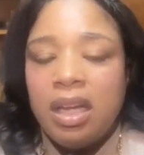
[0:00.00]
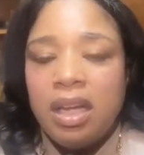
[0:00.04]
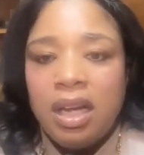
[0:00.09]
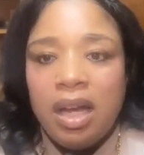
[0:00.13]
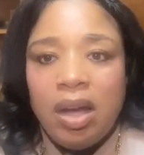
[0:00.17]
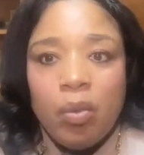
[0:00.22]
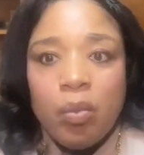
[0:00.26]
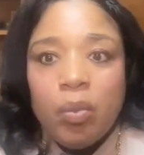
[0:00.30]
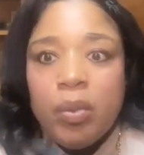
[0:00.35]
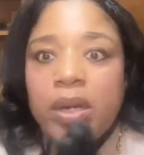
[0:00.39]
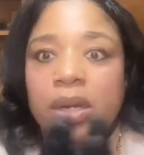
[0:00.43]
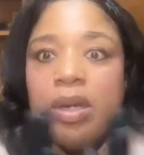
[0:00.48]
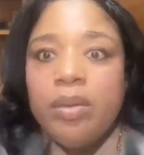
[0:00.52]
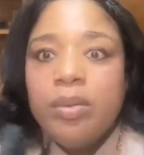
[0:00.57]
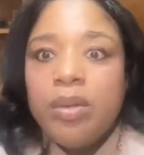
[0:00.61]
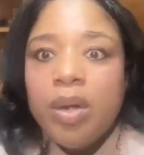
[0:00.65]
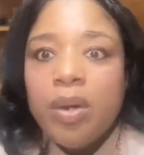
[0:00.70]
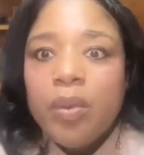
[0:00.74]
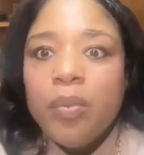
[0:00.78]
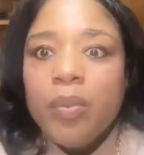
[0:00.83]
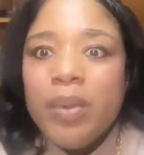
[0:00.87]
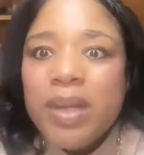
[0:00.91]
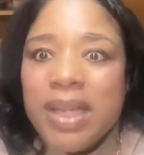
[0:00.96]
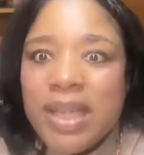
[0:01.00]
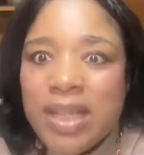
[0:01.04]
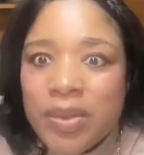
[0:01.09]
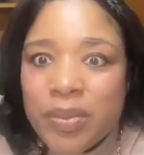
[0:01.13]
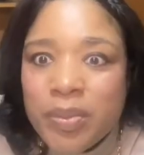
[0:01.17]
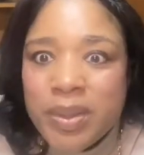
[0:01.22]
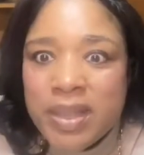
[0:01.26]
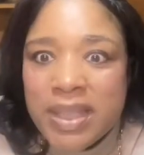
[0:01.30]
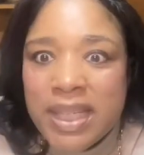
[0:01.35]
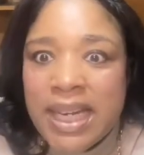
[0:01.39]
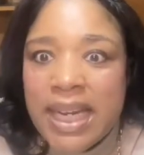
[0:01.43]
We don't know when it
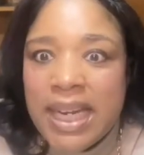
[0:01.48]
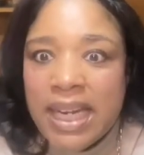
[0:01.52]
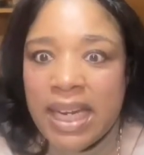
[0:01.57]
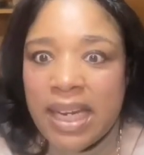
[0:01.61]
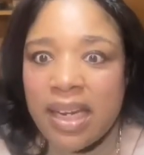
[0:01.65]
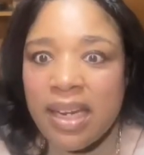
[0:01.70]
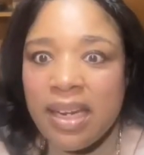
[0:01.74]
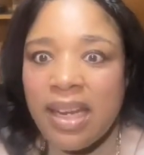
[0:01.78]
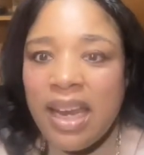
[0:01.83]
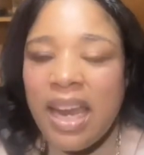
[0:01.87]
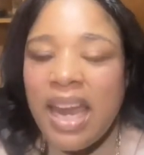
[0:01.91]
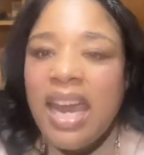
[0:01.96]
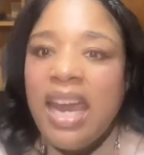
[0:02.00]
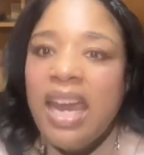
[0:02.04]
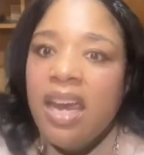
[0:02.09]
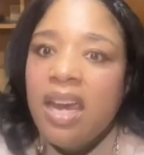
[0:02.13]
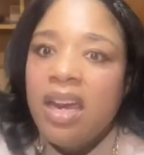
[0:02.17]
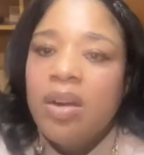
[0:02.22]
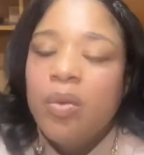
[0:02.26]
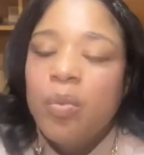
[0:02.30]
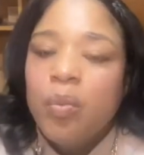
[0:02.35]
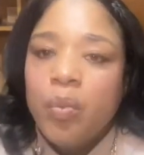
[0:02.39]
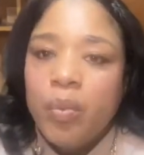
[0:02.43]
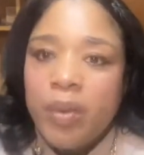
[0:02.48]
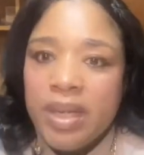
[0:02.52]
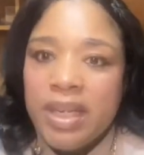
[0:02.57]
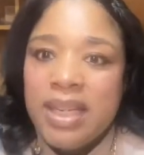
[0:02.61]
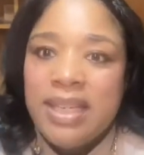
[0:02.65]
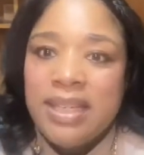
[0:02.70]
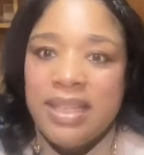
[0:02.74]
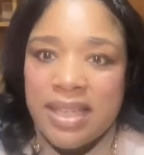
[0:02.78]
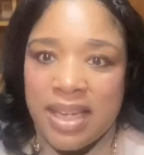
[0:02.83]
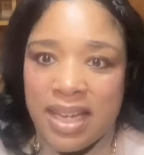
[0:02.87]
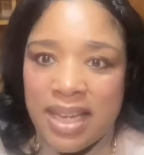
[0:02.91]
will end, and when
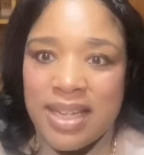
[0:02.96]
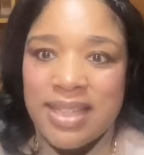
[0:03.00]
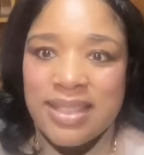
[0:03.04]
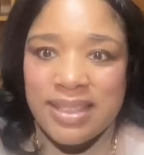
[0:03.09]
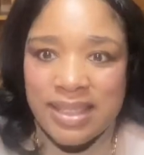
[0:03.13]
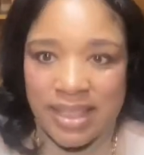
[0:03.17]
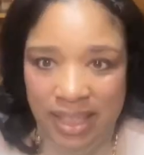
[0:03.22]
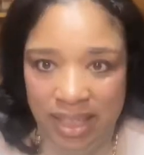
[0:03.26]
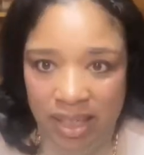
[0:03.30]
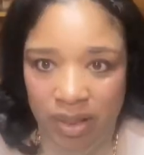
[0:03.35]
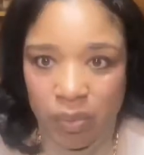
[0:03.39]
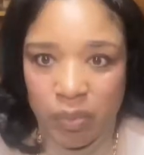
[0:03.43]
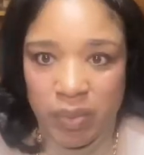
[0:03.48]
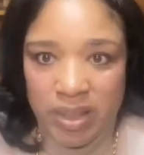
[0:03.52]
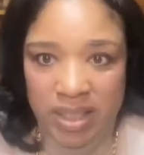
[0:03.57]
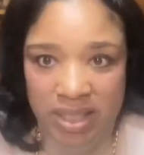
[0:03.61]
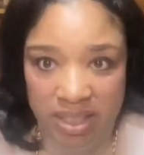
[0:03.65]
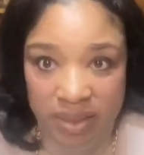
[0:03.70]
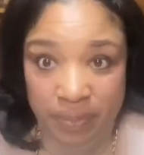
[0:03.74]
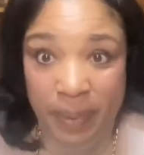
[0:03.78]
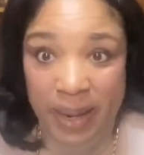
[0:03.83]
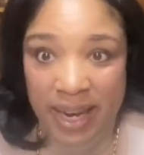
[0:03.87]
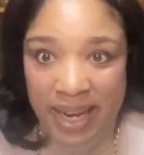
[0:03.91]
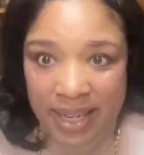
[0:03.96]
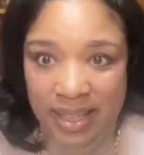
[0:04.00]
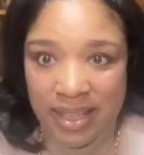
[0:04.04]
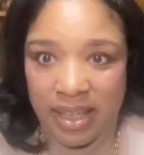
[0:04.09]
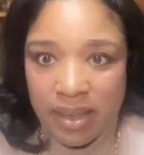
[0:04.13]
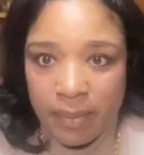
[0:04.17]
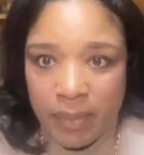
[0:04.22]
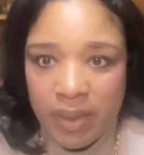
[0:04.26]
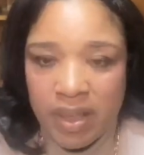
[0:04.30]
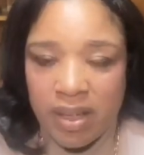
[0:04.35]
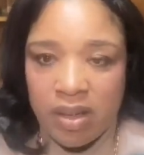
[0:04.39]
it does end, when this
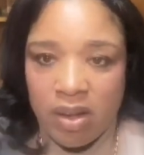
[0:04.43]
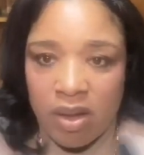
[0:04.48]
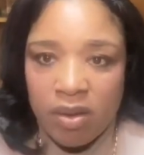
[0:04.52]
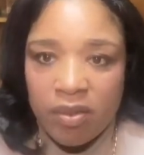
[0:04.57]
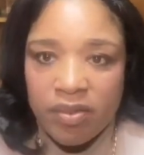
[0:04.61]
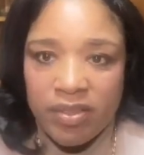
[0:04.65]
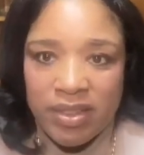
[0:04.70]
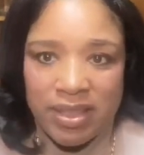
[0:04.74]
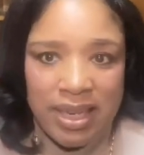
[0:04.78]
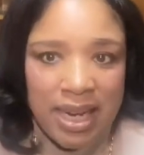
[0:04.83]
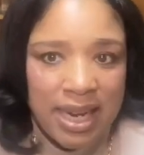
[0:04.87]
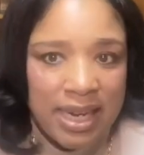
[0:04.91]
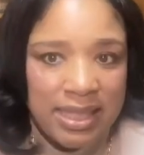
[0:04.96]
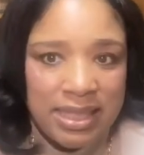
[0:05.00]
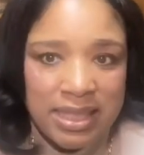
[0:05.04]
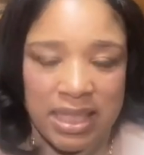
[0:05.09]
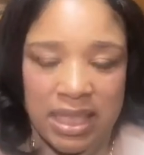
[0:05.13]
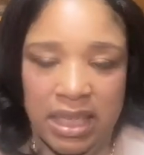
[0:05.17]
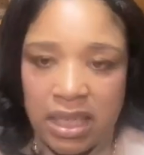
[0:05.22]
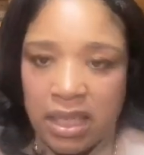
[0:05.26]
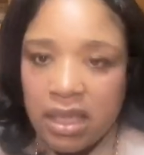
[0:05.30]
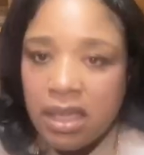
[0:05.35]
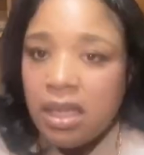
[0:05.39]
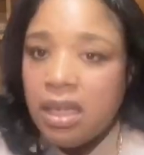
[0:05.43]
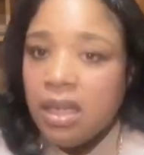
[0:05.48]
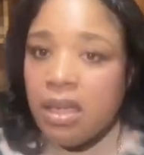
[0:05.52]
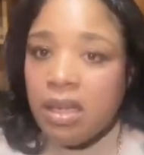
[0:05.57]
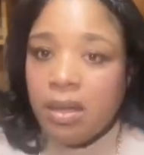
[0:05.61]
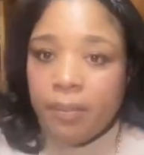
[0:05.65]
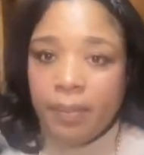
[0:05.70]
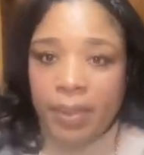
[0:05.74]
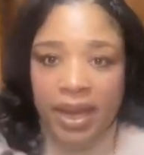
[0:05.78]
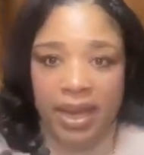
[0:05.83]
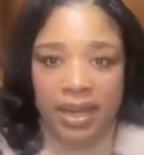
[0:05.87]
pandemic, COVID-19
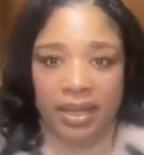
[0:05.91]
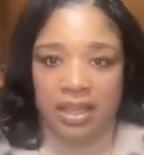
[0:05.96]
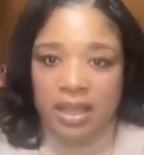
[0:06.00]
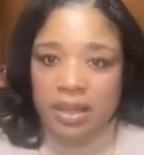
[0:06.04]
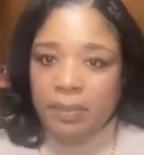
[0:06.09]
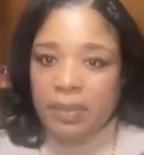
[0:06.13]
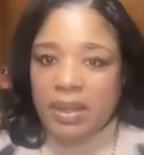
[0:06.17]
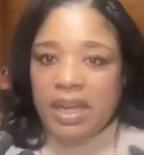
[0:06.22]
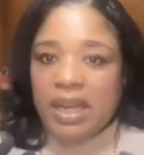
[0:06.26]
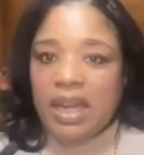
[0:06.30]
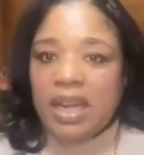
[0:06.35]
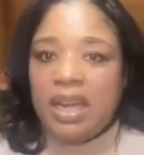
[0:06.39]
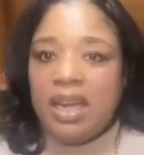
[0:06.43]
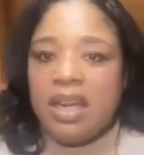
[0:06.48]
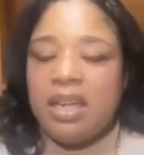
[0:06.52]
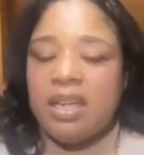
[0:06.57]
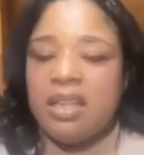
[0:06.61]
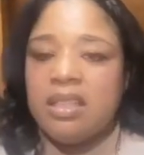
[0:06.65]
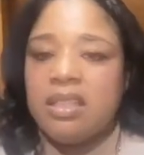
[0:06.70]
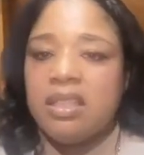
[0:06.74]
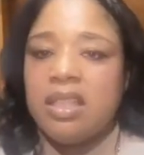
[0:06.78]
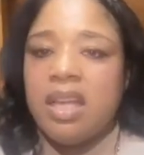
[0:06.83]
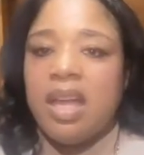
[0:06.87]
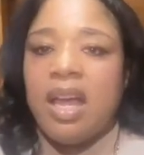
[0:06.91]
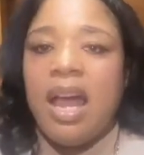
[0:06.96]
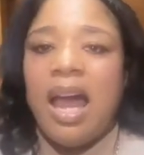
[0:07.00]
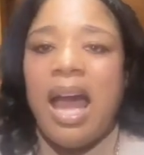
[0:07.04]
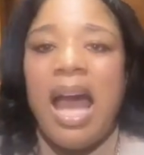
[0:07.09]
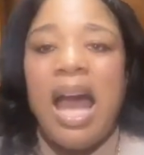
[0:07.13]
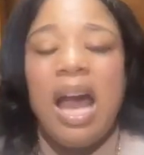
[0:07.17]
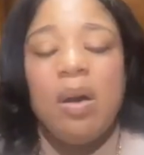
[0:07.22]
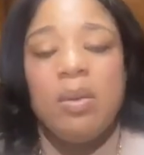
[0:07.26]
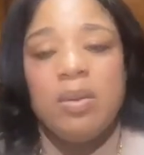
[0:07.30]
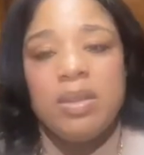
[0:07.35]
pandemic ends,
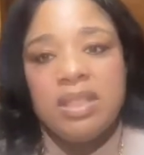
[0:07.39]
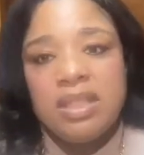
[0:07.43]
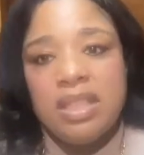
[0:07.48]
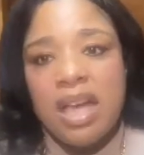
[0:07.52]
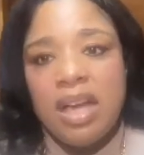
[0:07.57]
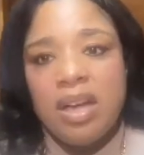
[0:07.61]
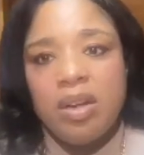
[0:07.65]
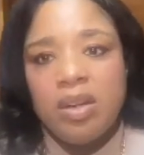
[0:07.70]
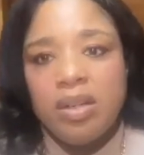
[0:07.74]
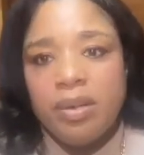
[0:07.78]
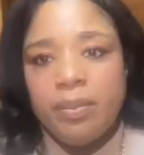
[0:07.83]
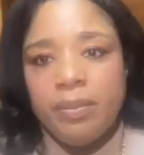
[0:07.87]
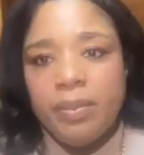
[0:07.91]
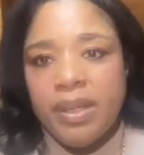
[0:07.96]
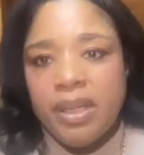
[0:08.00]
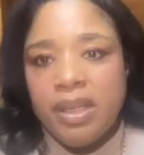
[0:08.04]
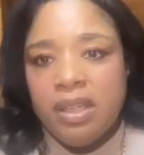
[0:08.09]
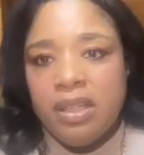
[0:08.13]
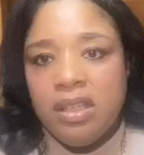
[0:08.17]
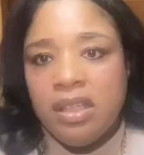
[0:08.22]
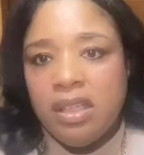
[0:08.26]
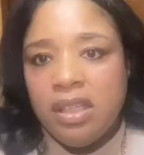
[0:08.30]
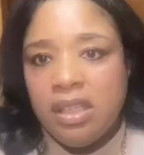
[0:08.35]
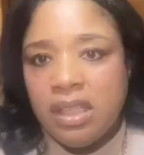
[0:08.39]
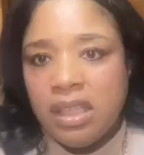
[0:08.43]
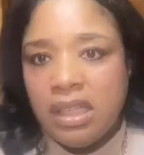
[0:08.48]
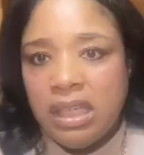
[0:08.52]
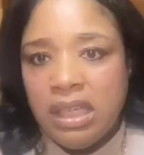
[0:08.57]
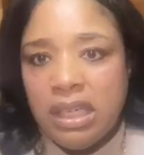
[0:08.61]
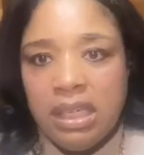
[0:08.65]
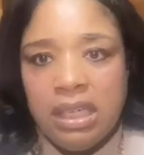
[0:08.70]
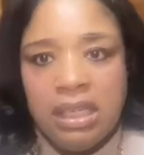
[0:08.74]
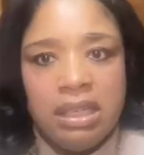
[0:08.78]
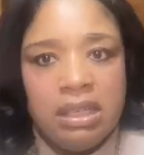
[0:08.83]
how is that going to be
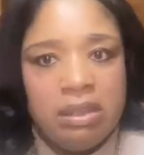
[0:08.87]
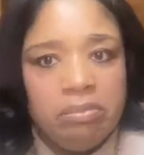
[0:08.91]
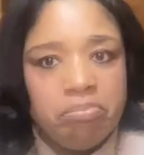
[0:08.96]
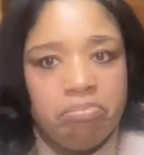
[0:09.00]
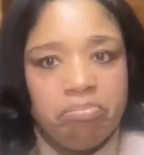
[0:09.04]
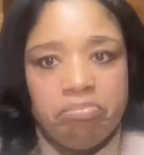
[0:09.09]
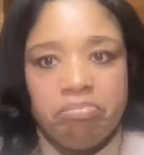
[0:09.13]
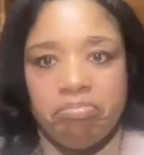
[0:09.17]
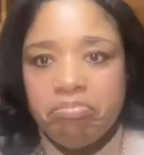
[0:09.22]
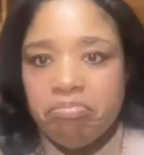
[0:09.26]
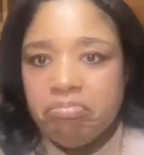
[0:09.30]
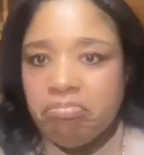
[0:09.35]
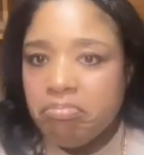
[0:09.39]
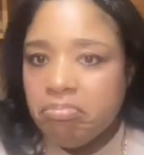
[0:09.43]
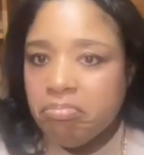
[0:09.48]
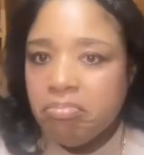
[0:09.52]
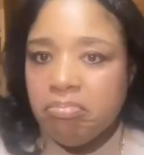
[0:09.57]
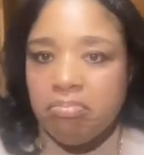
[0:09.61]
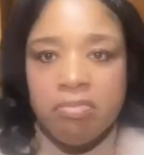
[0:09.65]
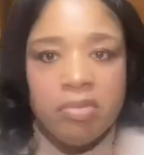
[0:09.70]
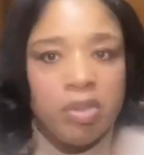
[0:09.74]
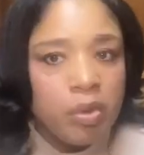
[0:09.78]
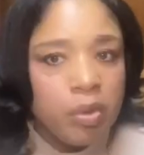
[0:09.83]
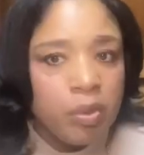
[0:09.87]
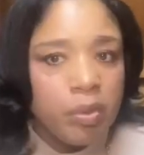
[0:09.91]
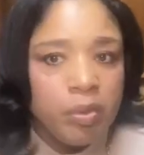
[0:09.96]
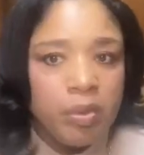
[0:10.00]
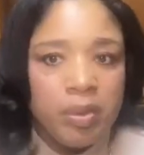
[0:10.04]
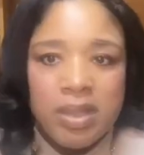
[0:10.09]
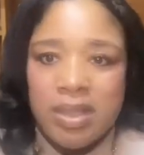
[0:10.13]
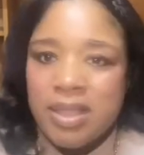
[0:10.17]
looking new?